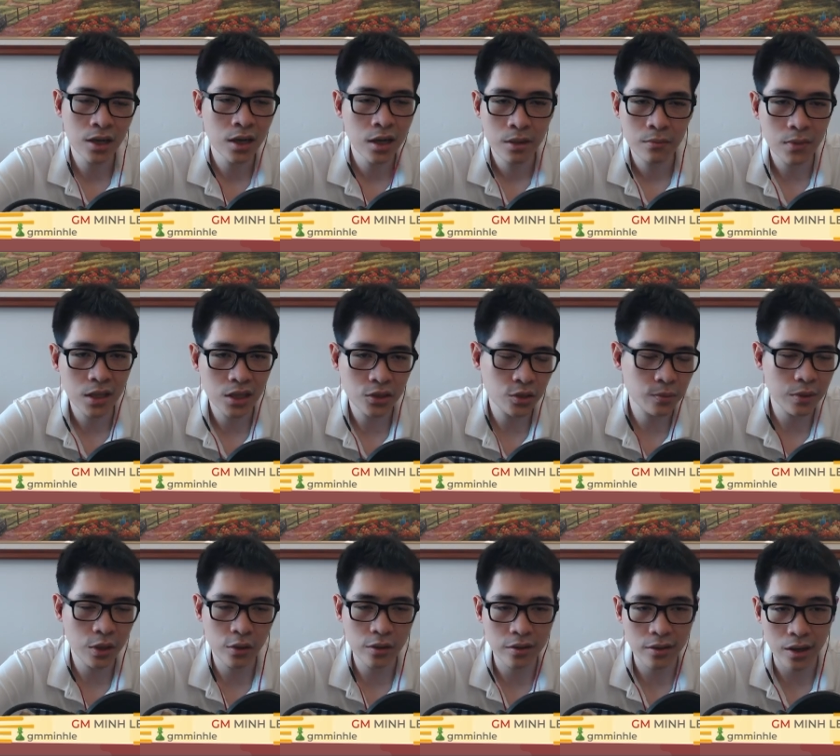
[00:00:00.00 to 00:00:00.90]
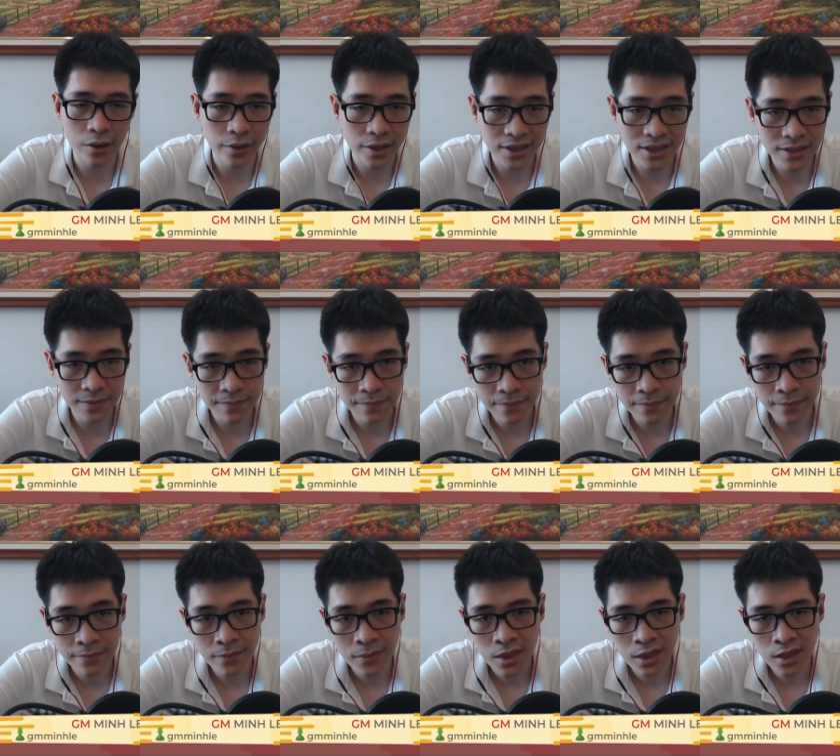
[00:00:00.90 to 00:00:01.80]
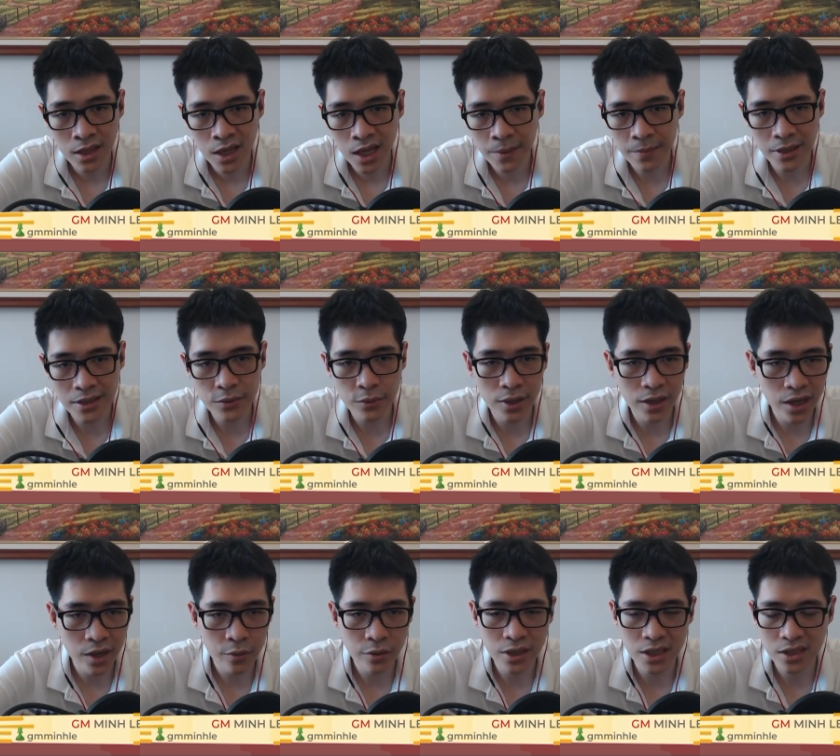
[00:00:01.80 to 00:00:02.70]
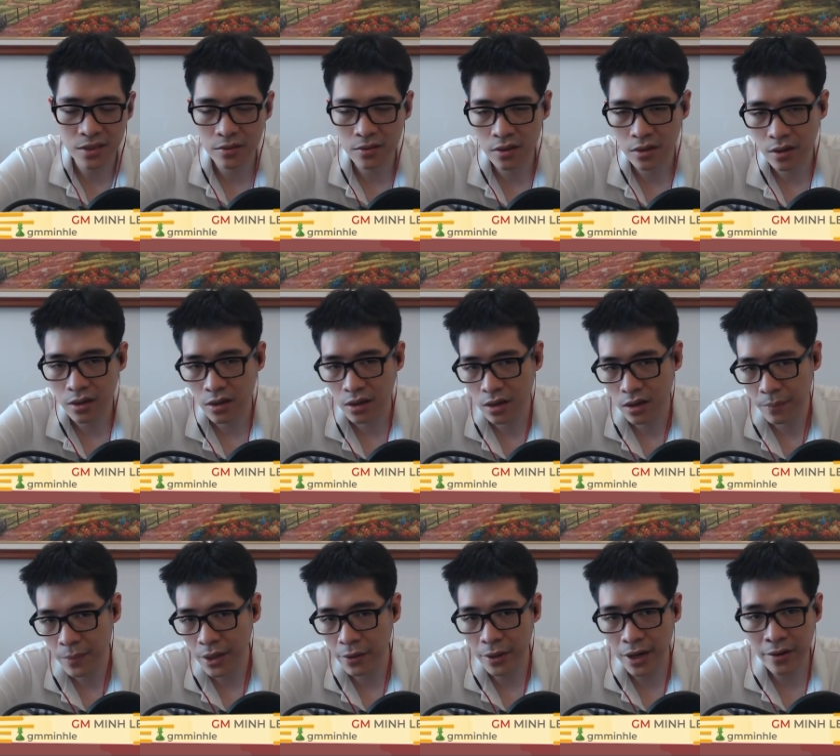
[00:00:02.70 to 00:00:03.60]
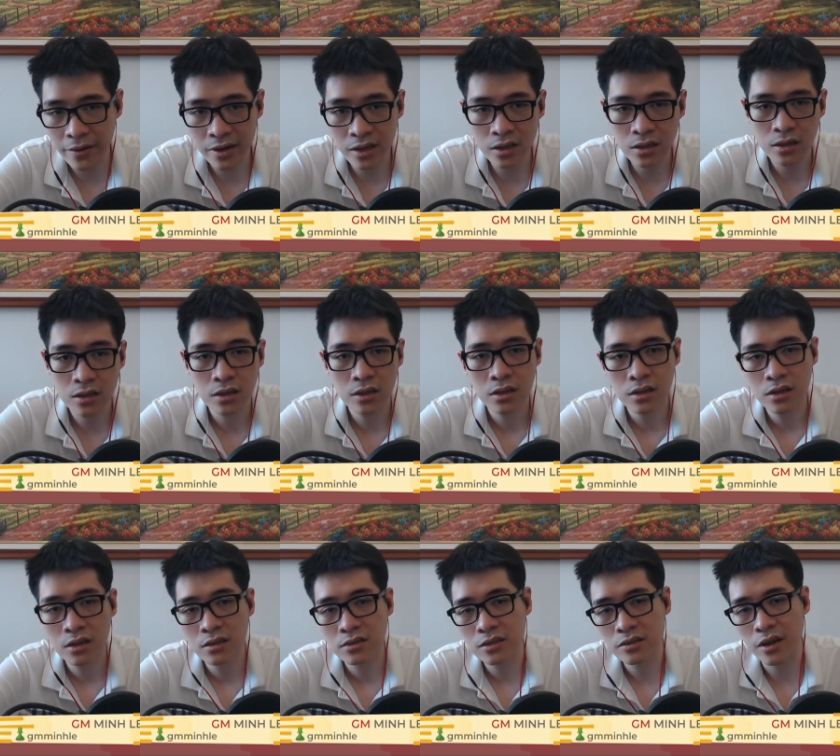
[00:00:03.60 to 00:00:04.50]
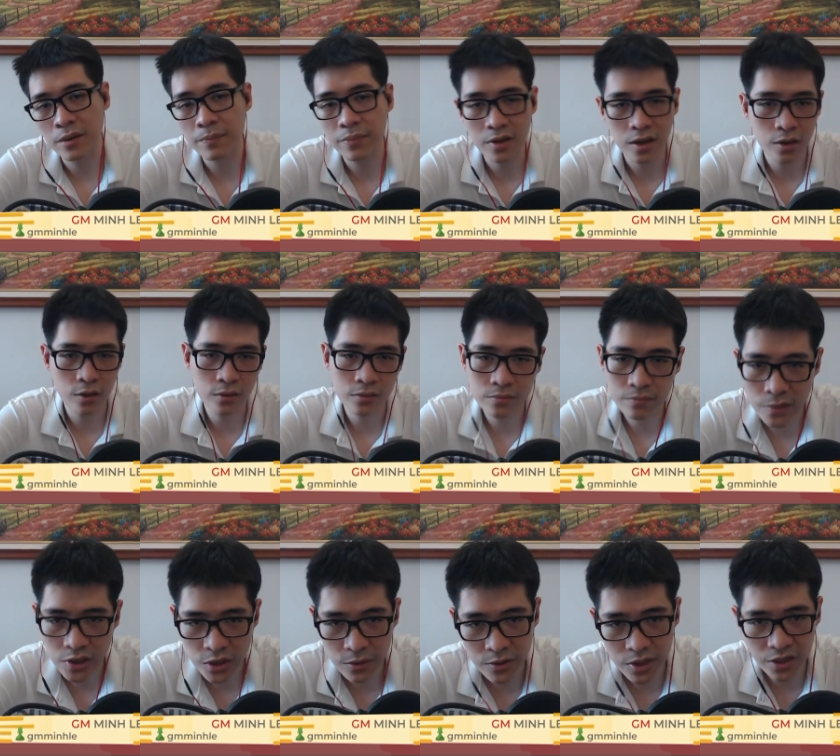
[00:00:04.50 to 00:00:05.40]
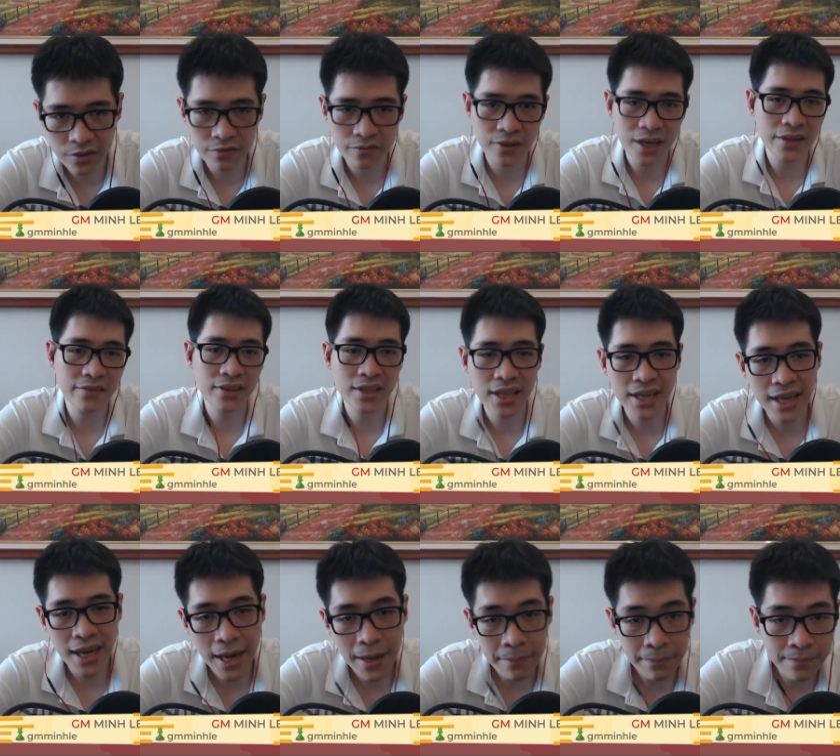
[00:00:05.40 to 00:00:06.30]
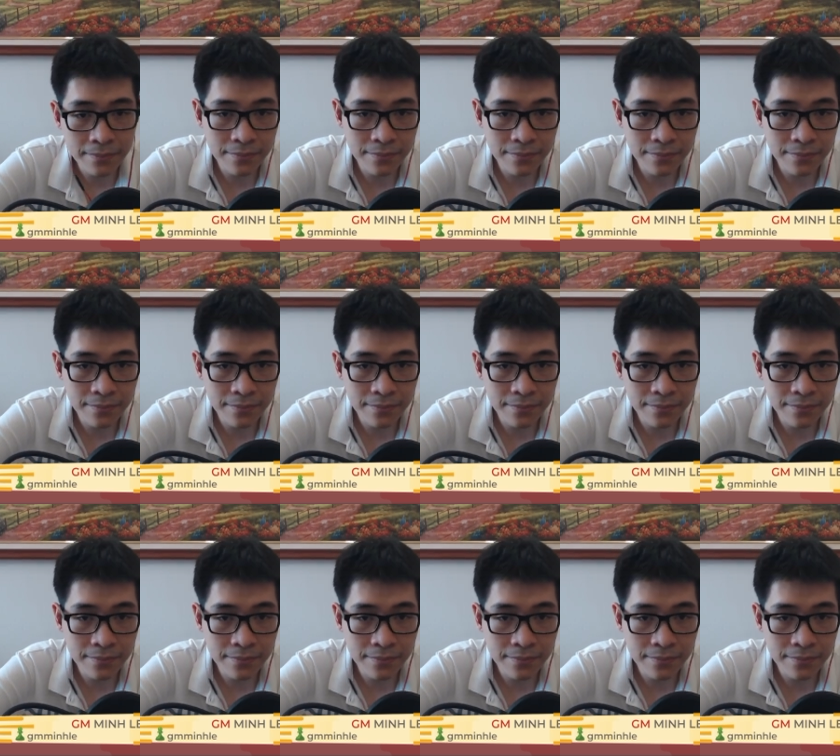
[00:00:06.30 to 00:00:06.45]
but there should be own theories. But this one here, which is a bit rarer. So I go bishop g5 in the game.